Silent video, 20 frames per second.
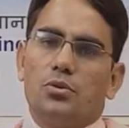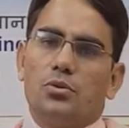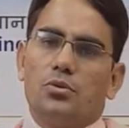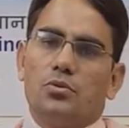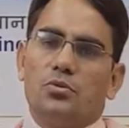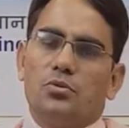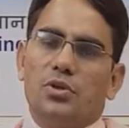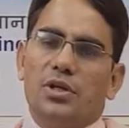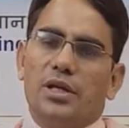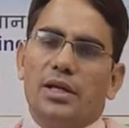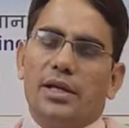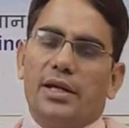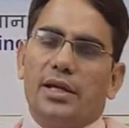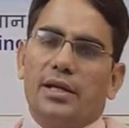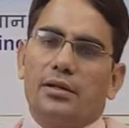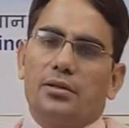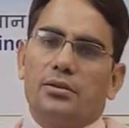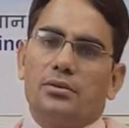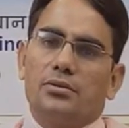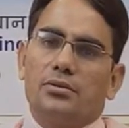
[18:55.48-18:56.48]
we
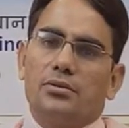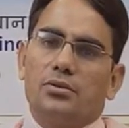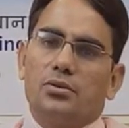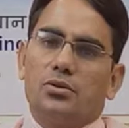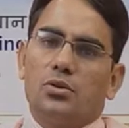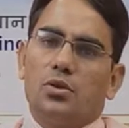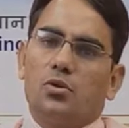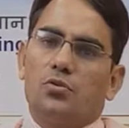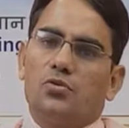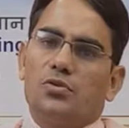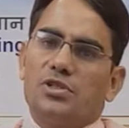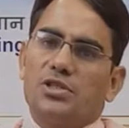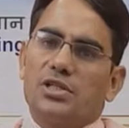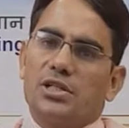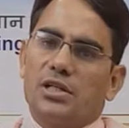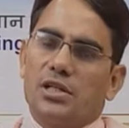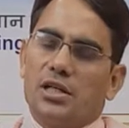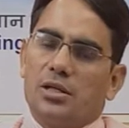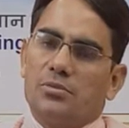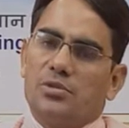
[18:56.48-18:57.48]
add office
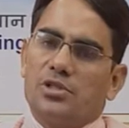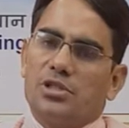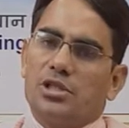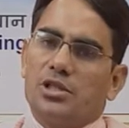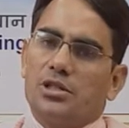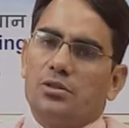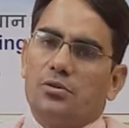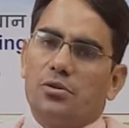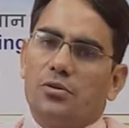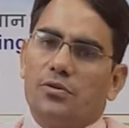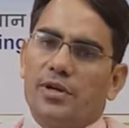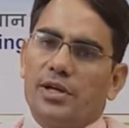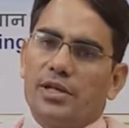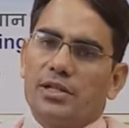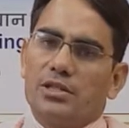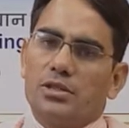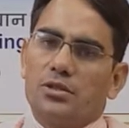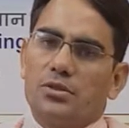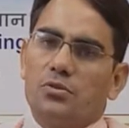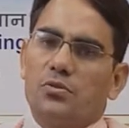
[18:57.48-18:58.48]
and administrative
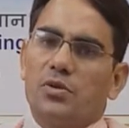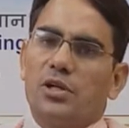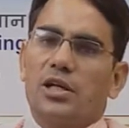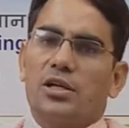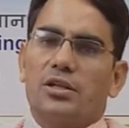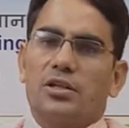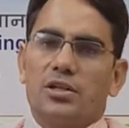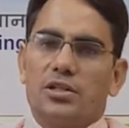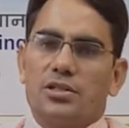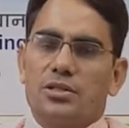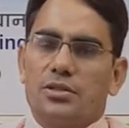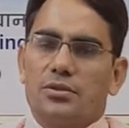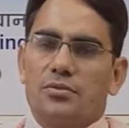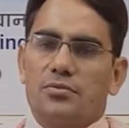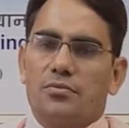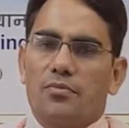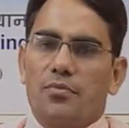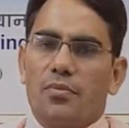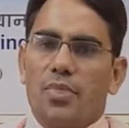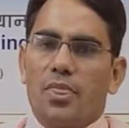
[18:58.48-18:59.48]
overheads. What are these?
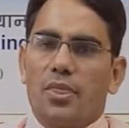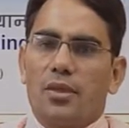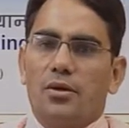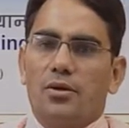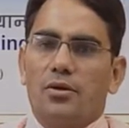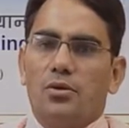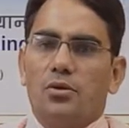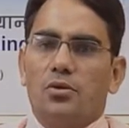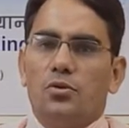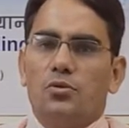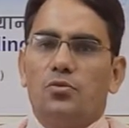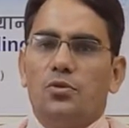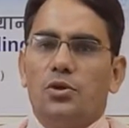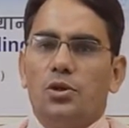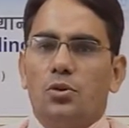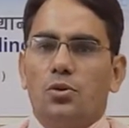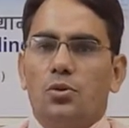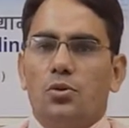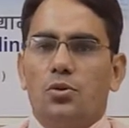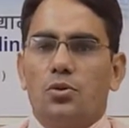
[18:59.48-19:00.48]
We
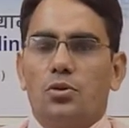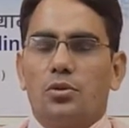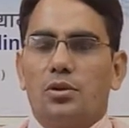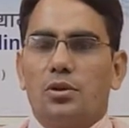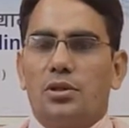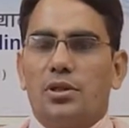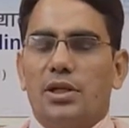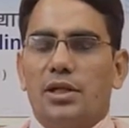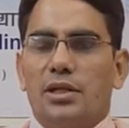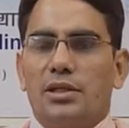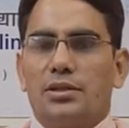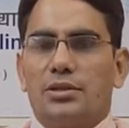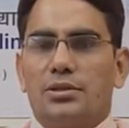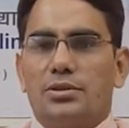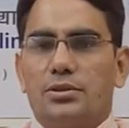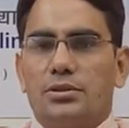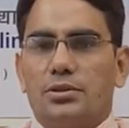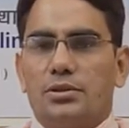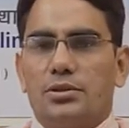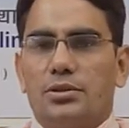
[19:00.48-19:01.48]
know
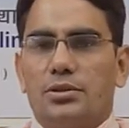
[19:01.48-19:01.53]
that